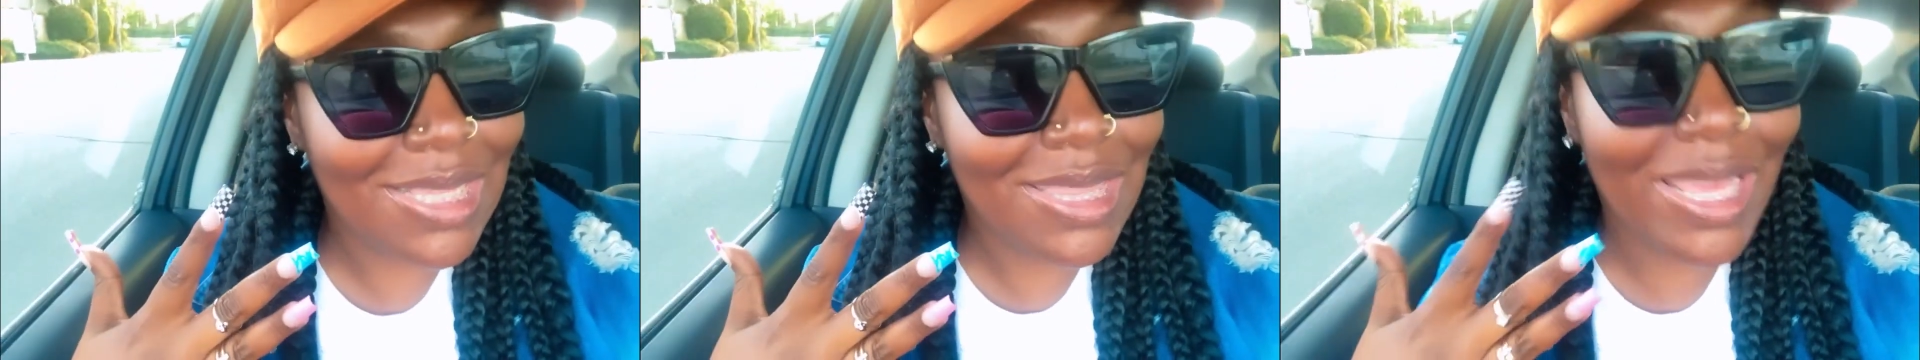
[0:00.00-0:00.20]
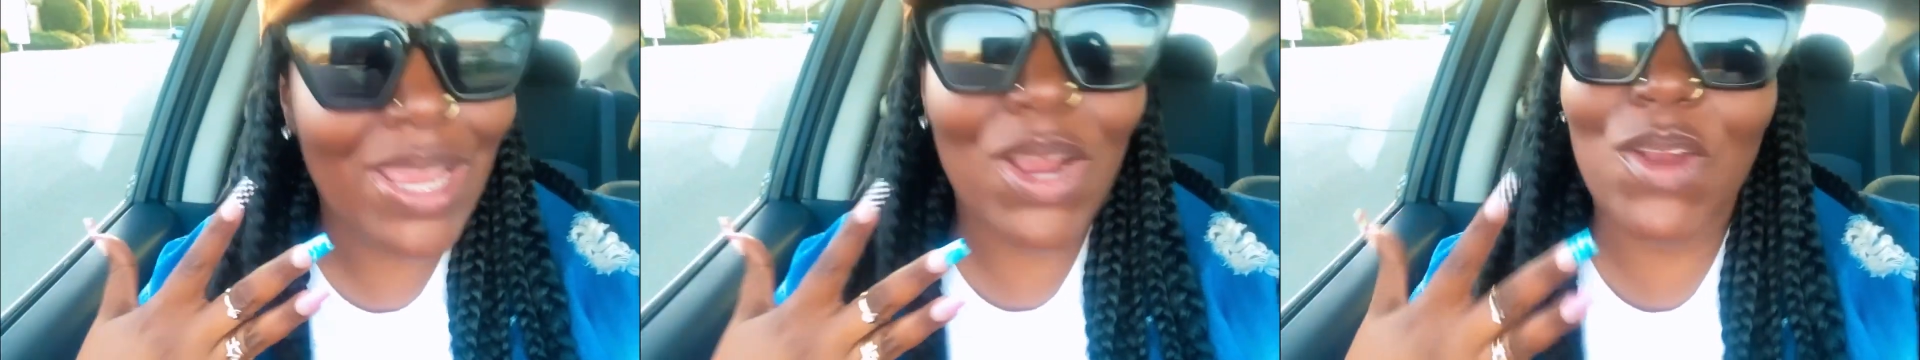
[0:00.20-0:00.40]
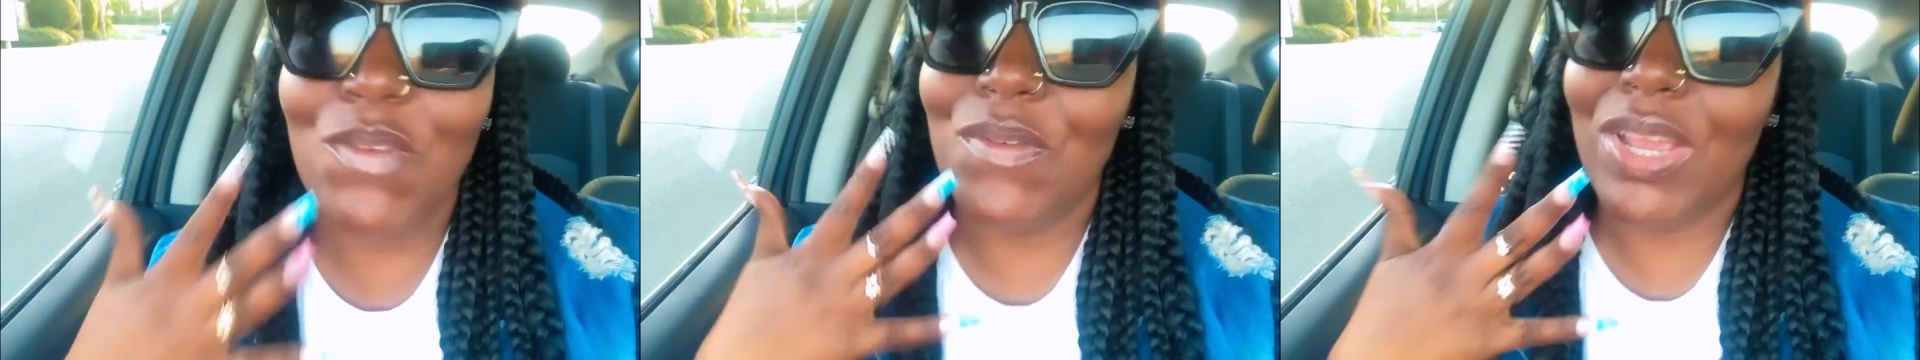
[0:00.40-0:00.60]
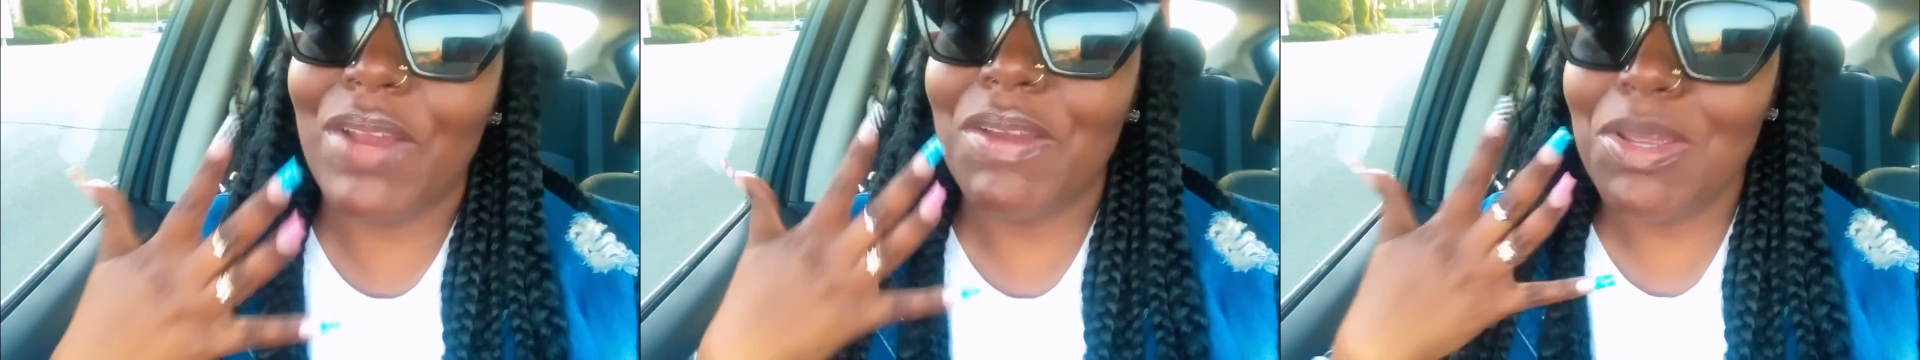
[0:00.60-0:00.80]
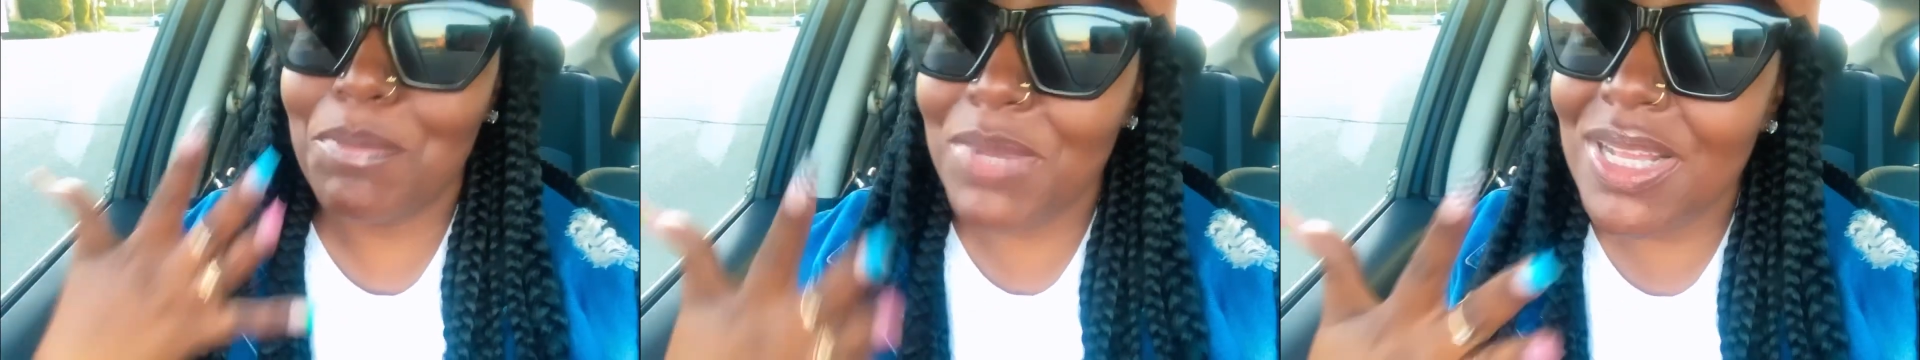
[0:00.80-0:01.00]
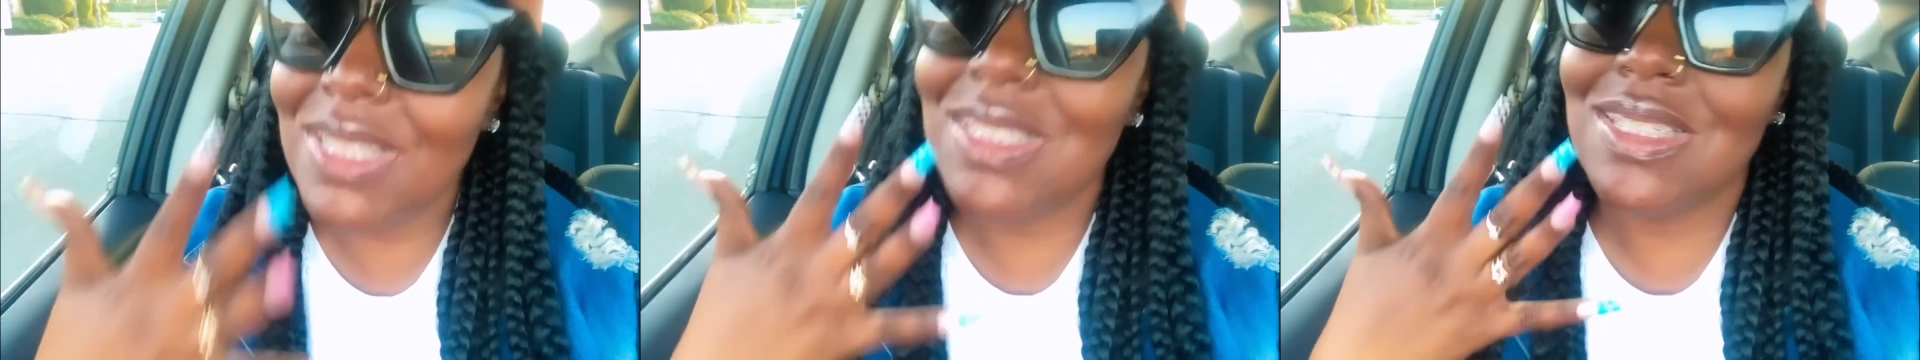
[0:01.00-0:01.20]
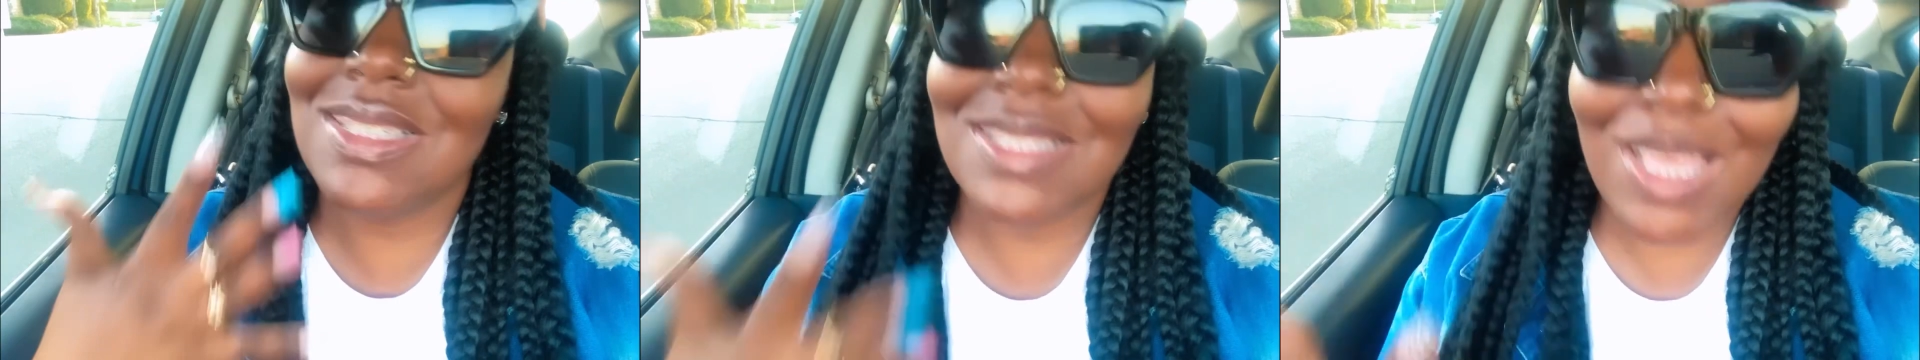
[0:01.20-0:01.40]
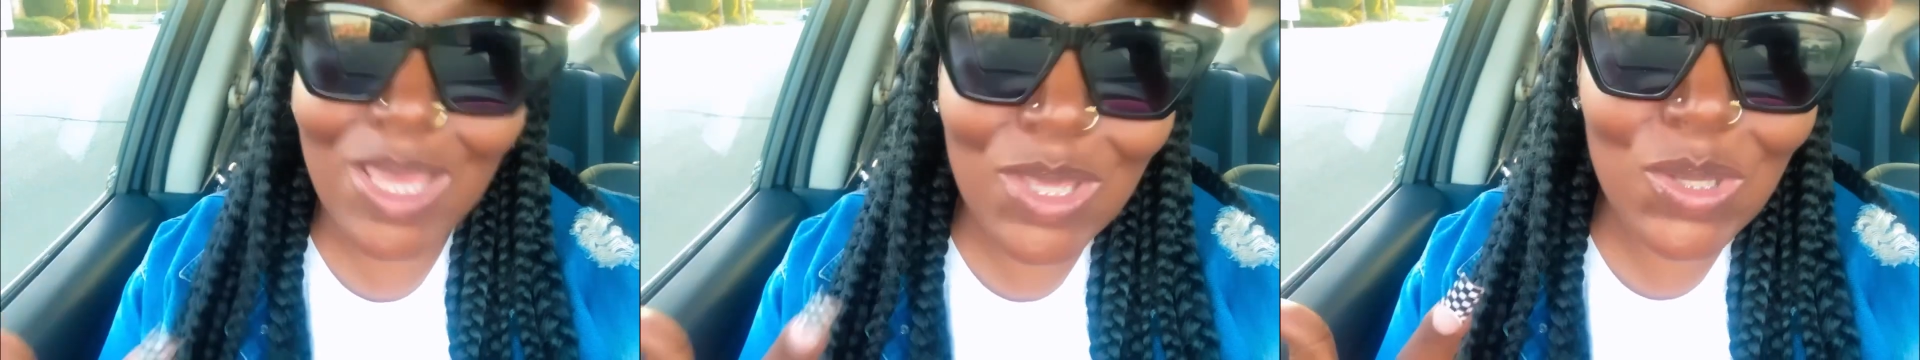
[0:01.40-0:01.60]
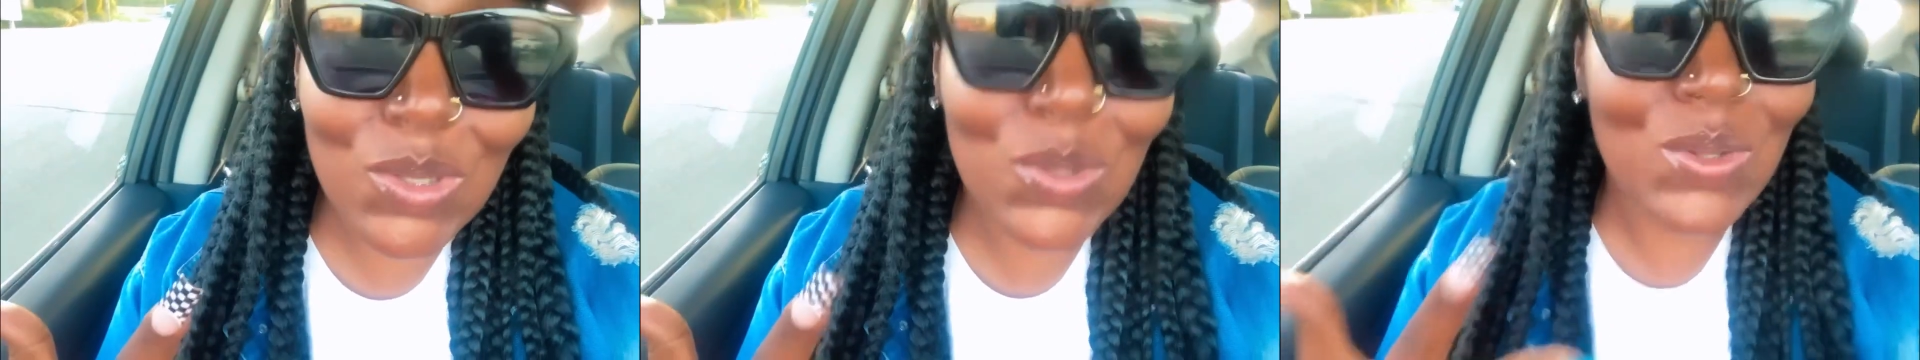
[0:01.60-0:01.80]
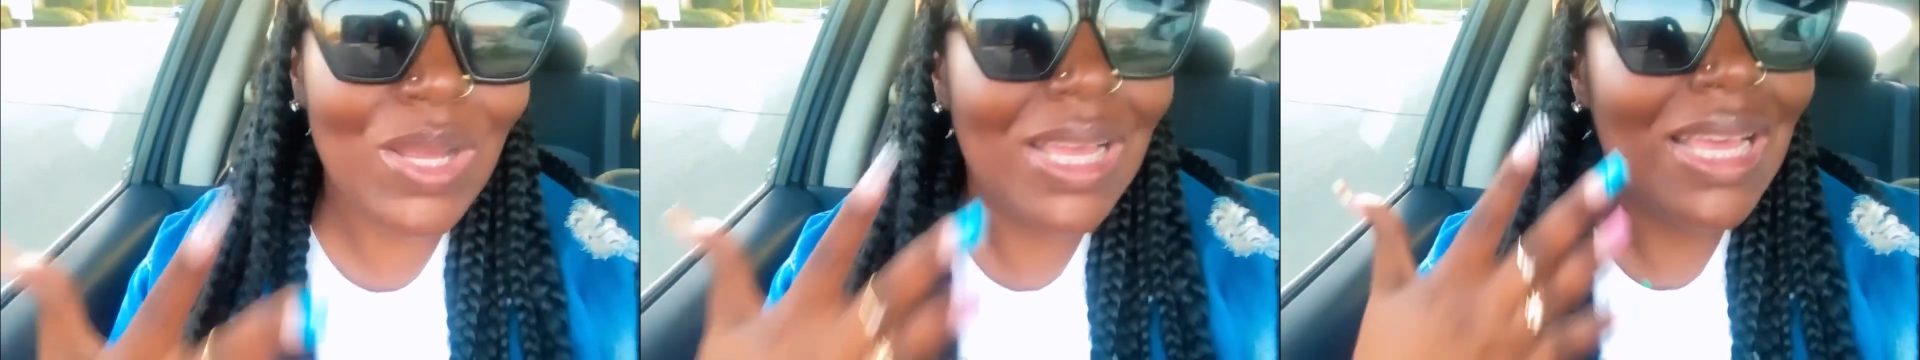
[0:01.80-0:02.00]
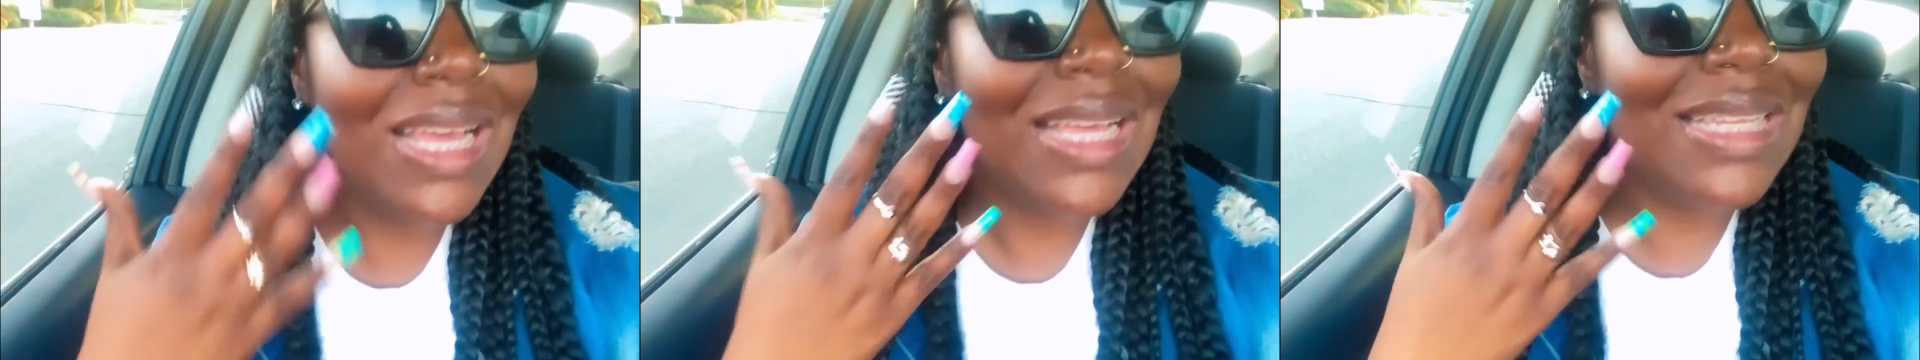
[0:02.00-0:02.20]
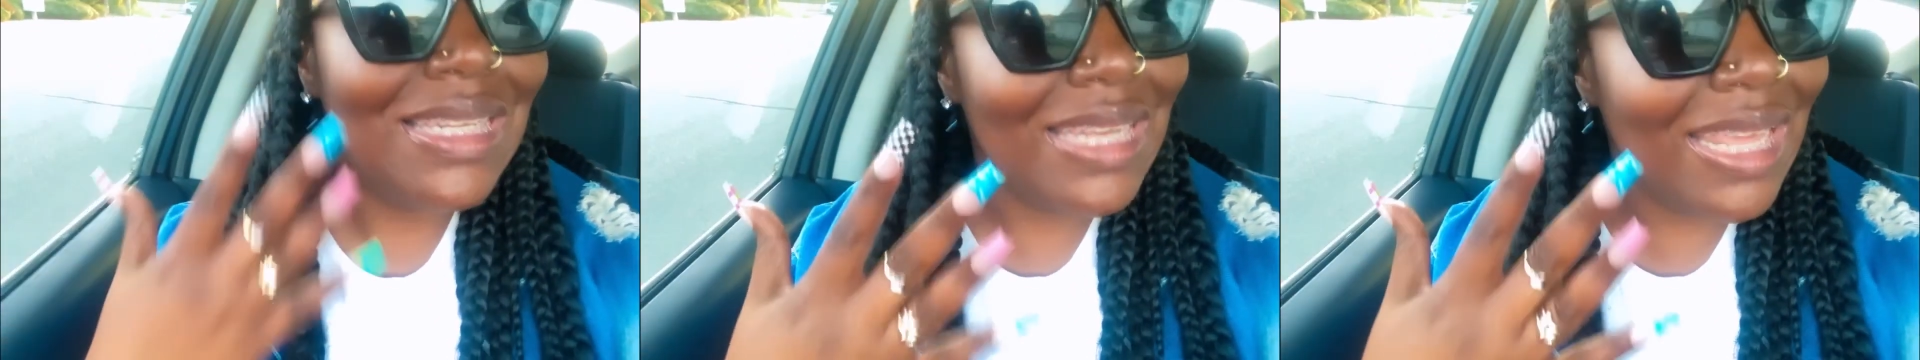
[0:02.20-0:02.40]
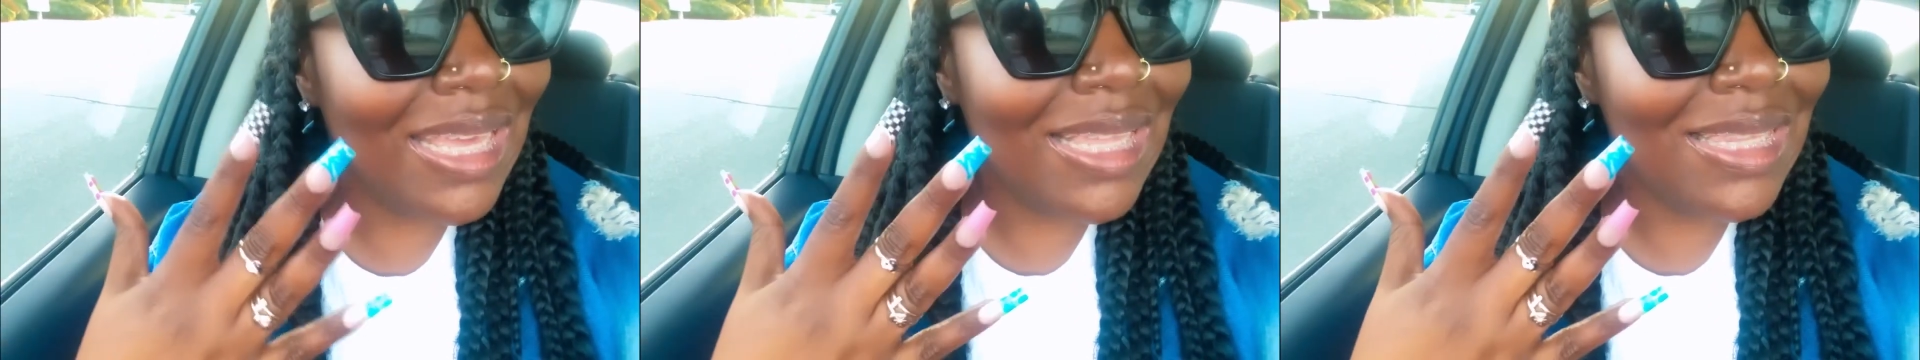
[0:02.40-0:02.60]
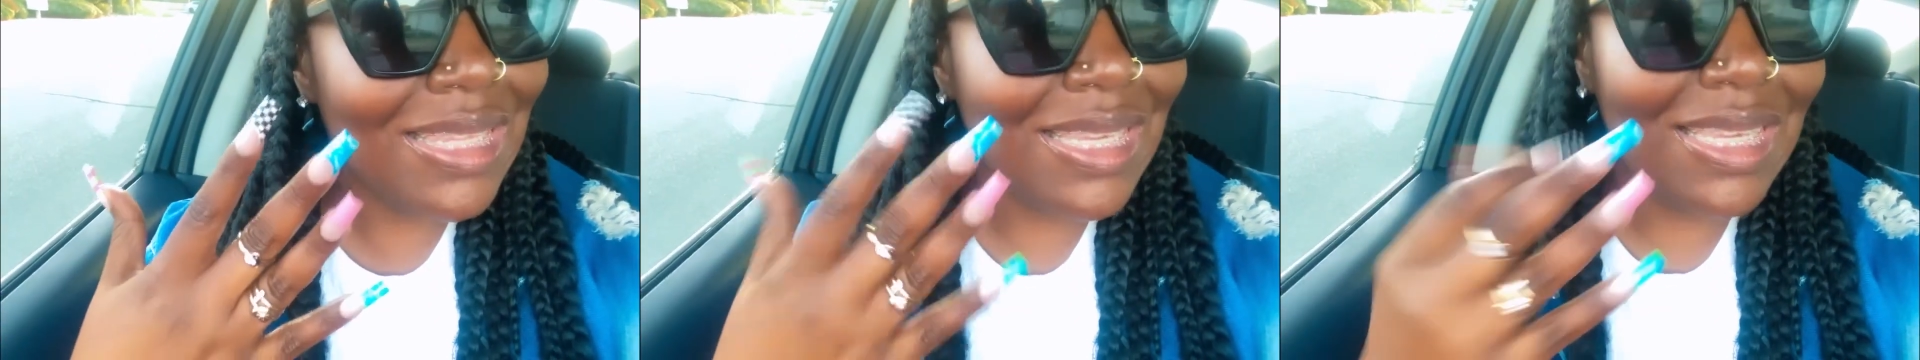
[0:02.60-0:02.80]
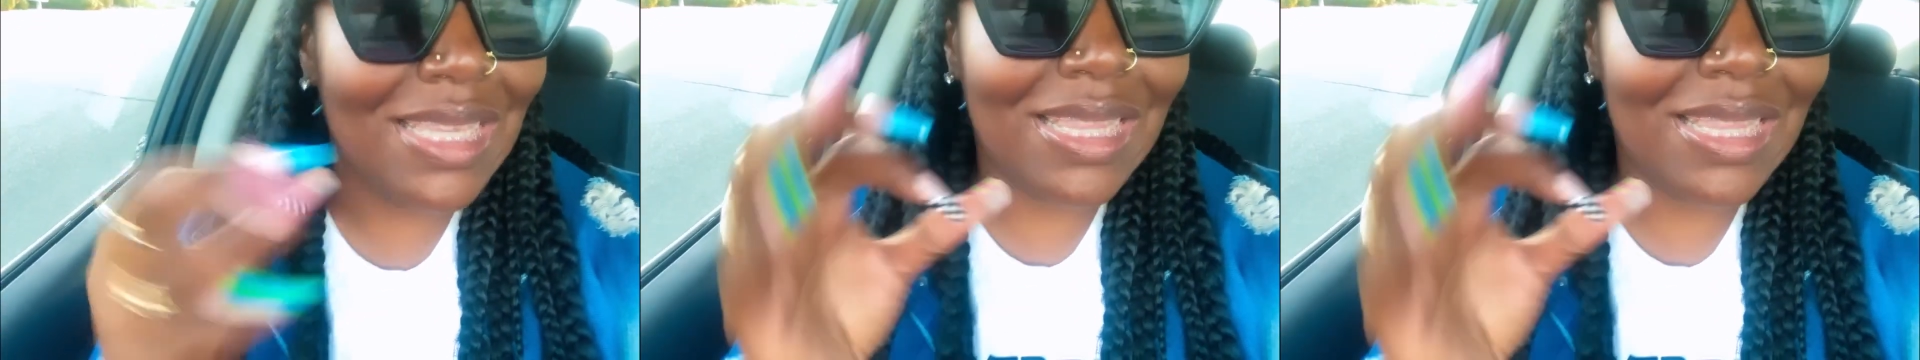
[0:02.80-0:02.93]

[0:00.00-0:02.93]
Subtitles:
They are very much still nailing.